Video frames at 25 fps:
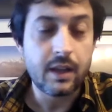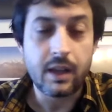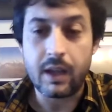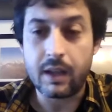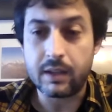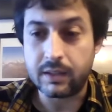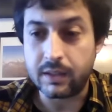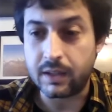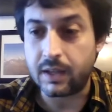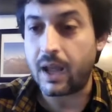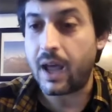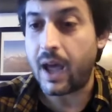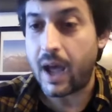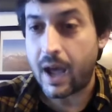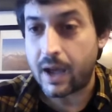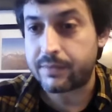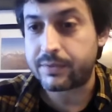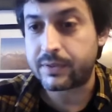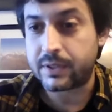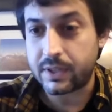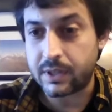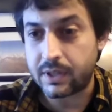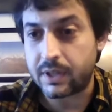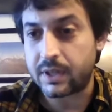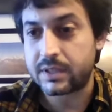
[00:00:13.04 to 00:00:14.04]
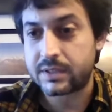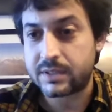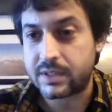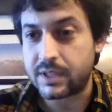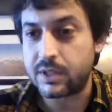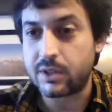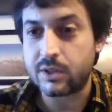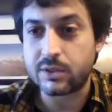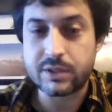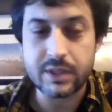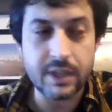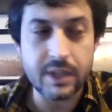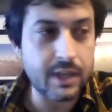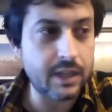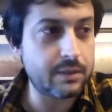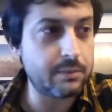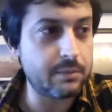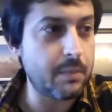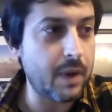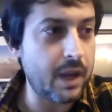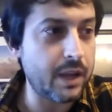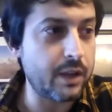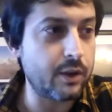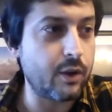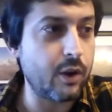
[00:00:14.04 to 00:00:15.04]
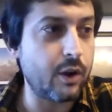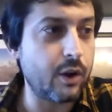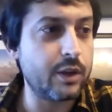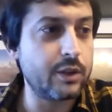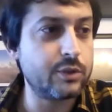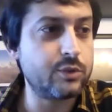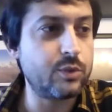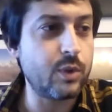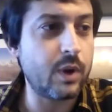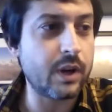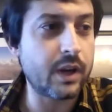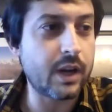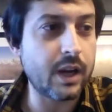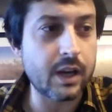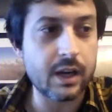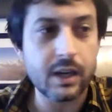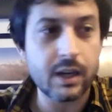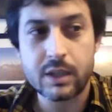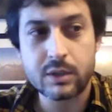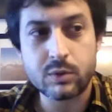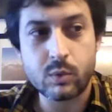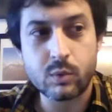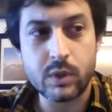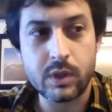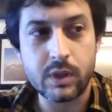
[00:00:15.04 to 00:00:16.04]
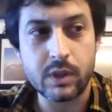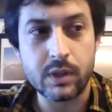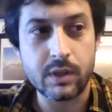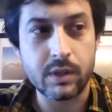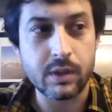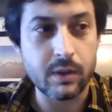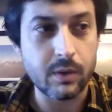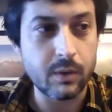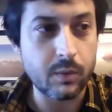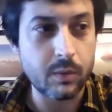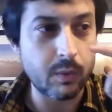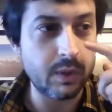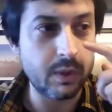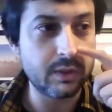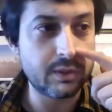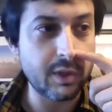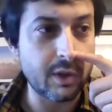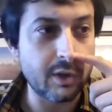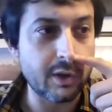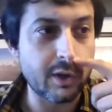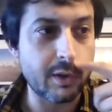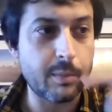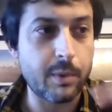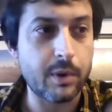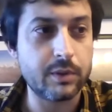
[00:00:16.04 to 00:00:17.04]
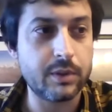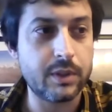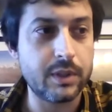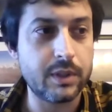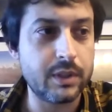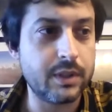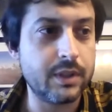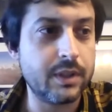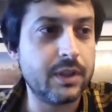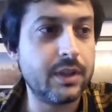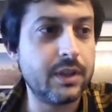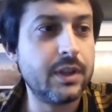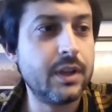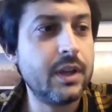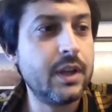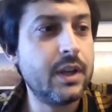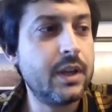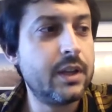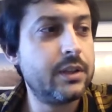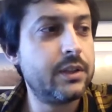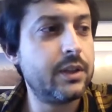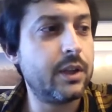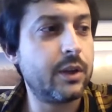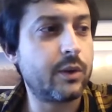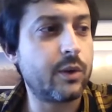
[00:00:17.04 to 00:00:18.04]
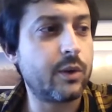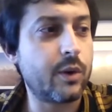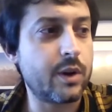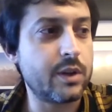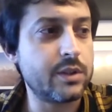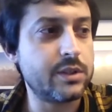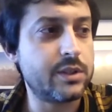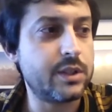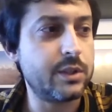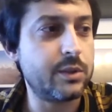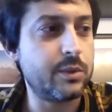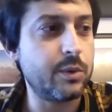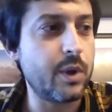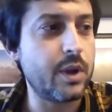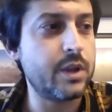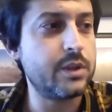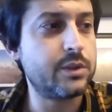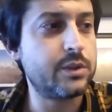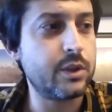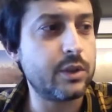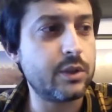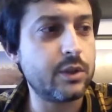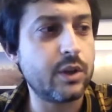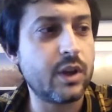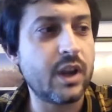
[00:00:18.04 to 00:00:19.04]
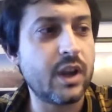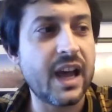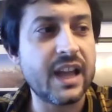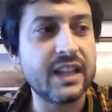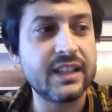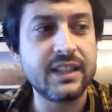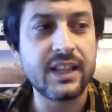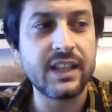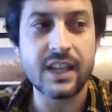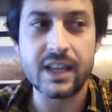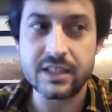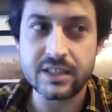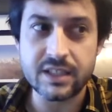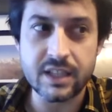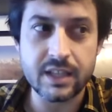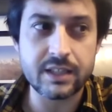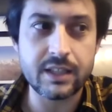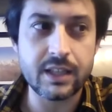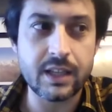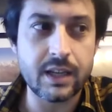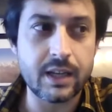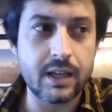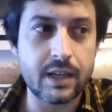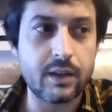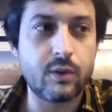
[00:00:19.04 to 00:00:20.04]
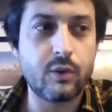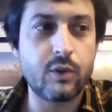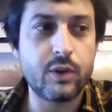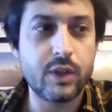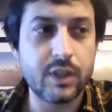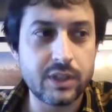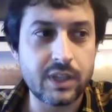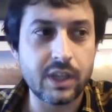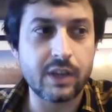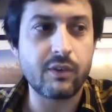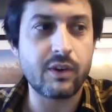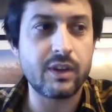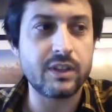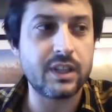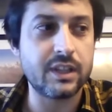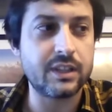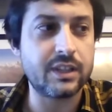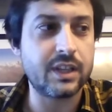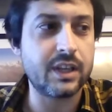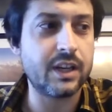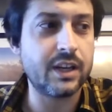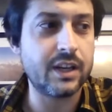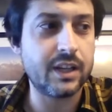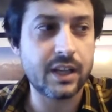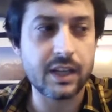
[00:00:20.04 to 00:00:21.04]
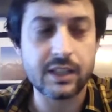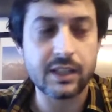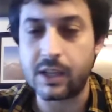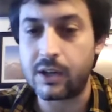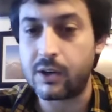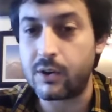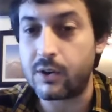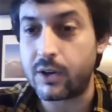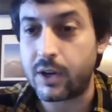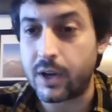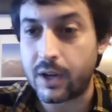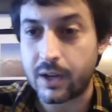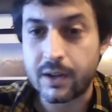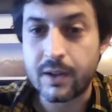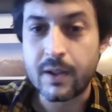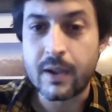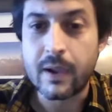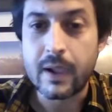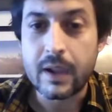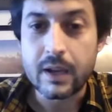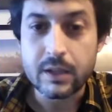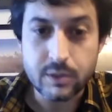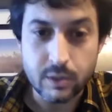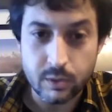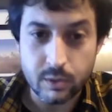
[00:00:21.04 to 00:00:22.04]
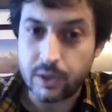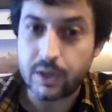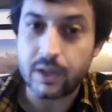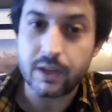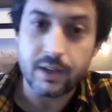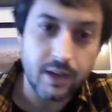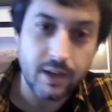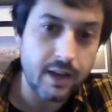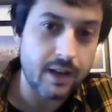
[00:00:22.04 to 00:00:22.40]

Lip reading: And after, as Tina said, my colleague Joan Carles will talk about the current situation and the agenda on integrated care in Catalonia. So